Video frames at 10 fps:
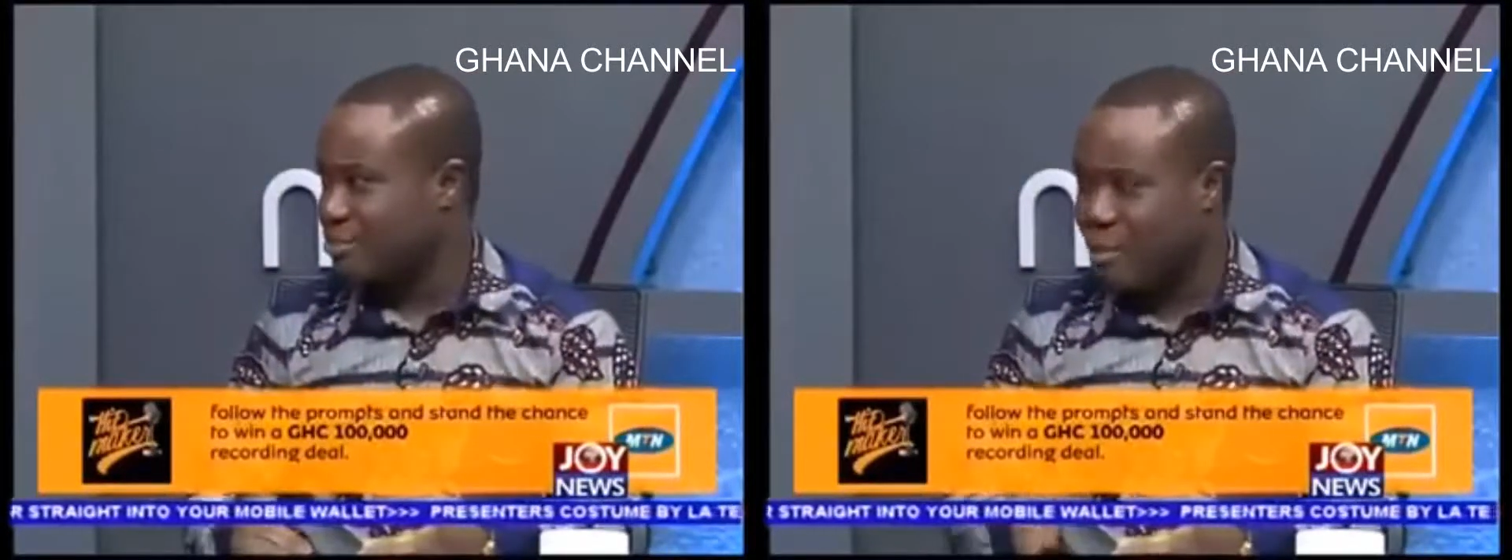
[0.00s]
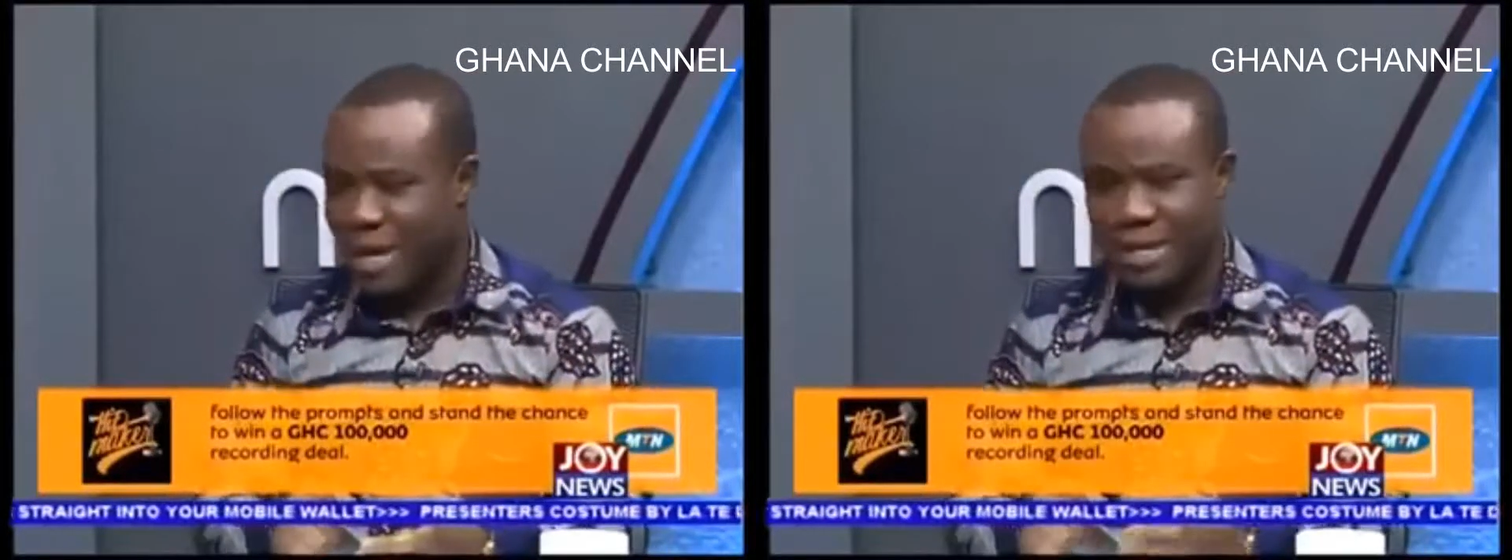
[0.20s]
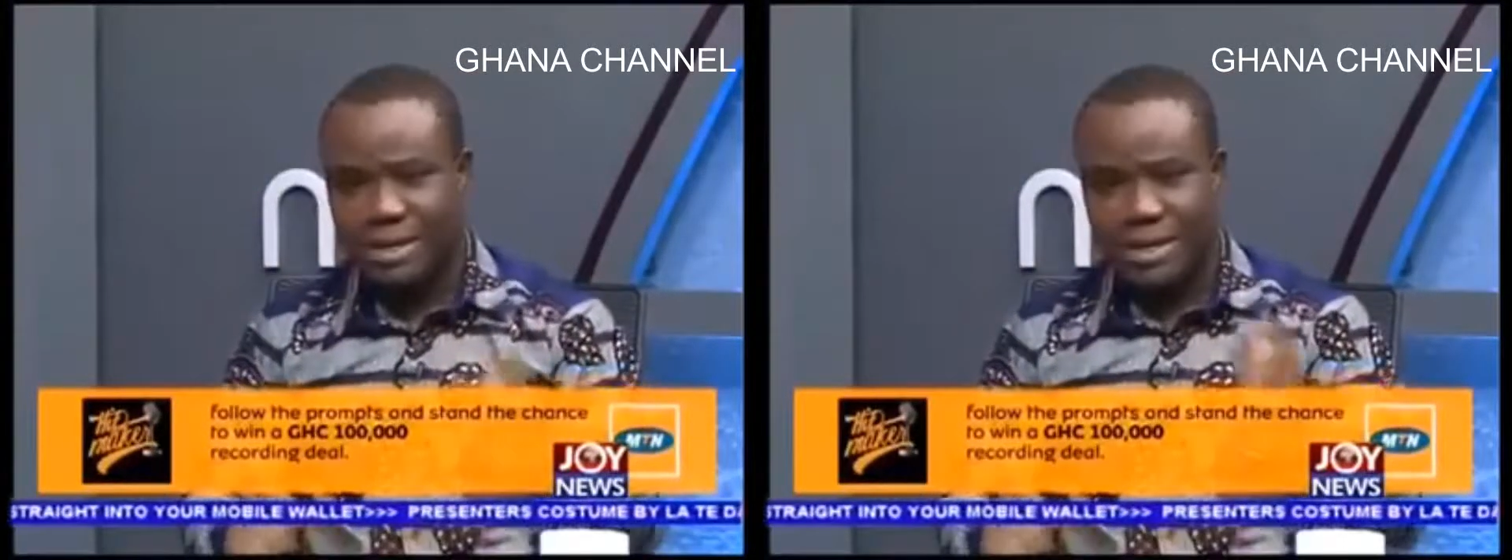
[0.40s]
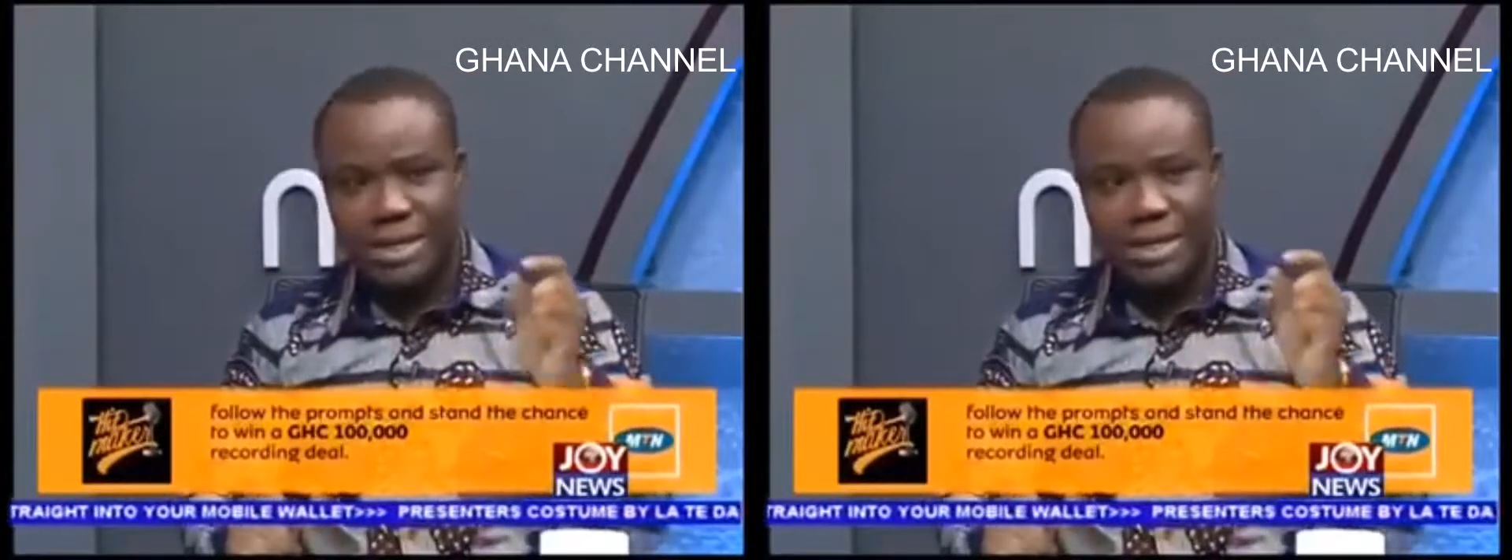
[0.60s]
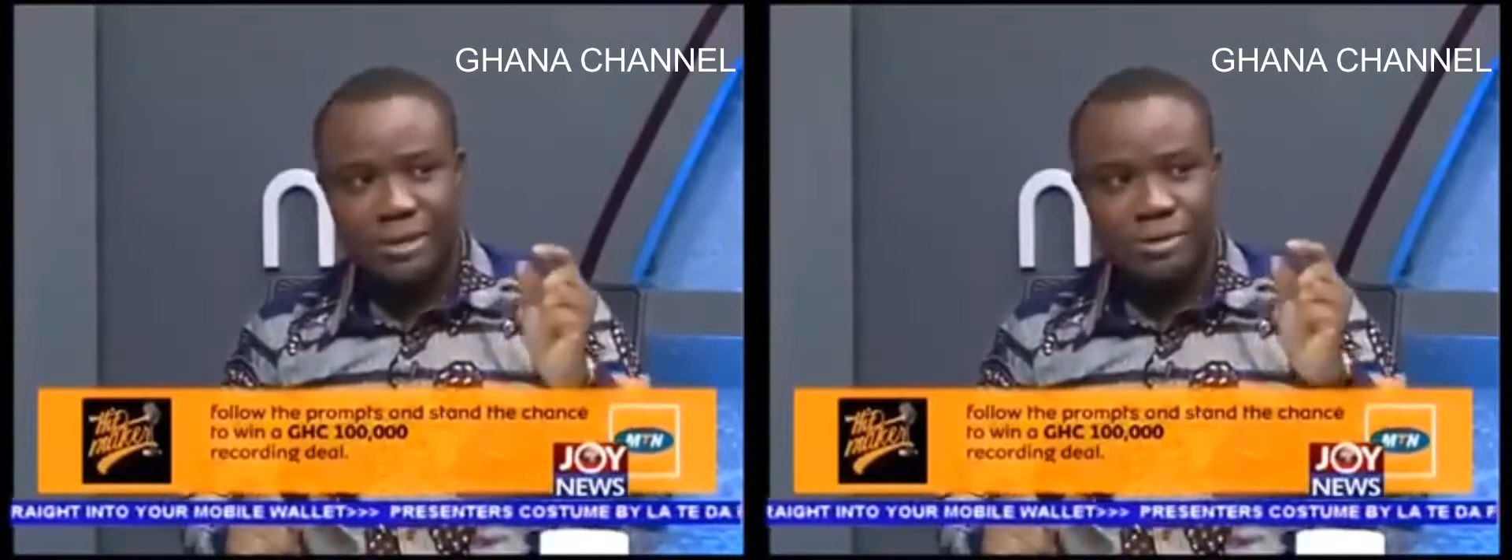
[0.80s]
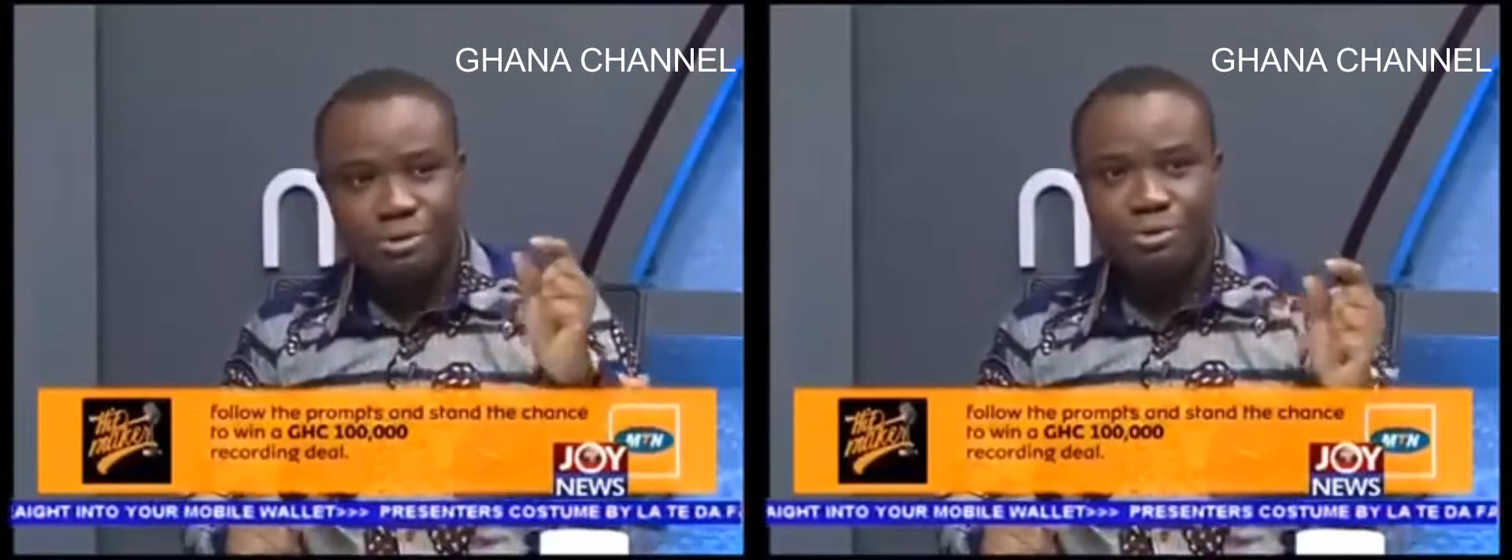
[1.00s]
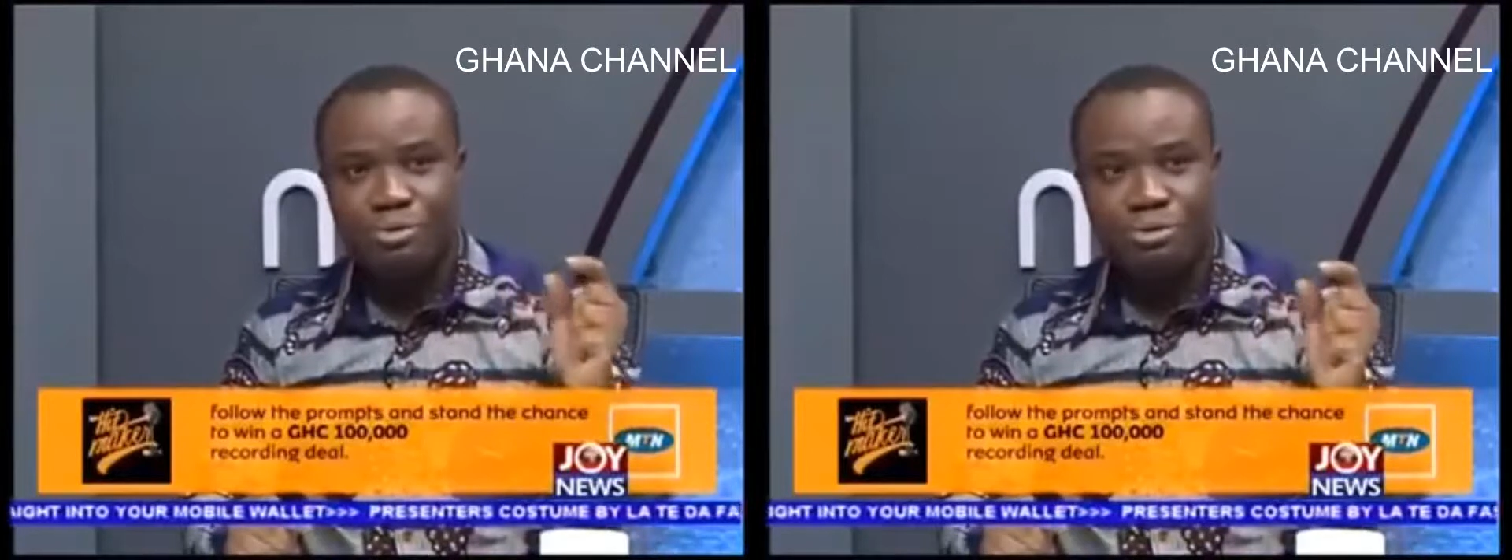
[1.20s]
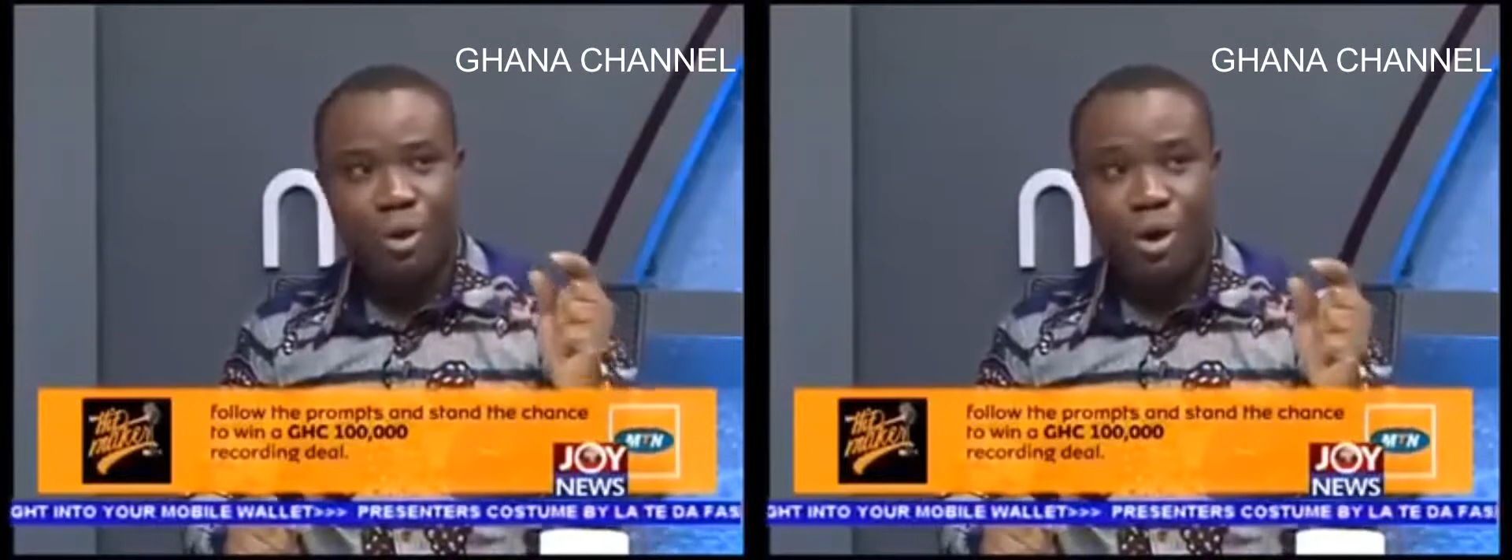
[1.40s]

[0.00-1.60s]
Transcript: Why? Through